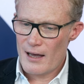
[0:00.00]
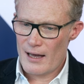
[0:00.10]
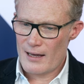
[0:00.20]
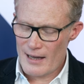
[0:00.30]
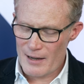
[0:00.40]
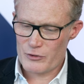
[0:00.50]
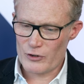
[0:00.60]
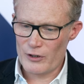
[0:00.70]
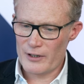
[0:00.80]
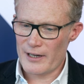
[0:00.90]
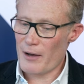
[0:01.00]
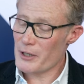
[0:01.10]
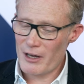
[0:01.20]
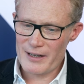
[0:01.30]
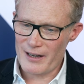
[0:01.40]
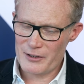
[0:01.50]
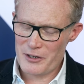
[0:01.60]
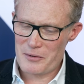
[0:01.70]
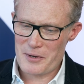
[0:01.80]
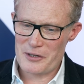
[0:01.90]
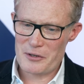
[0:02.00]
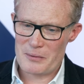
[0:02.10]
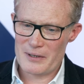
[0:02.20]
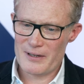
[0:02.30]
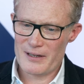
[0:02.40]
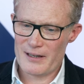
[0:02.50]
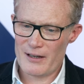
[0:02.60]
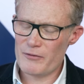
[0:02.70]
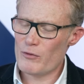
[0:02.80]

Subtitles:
Absolutely. I mean, I don't know about you, but I've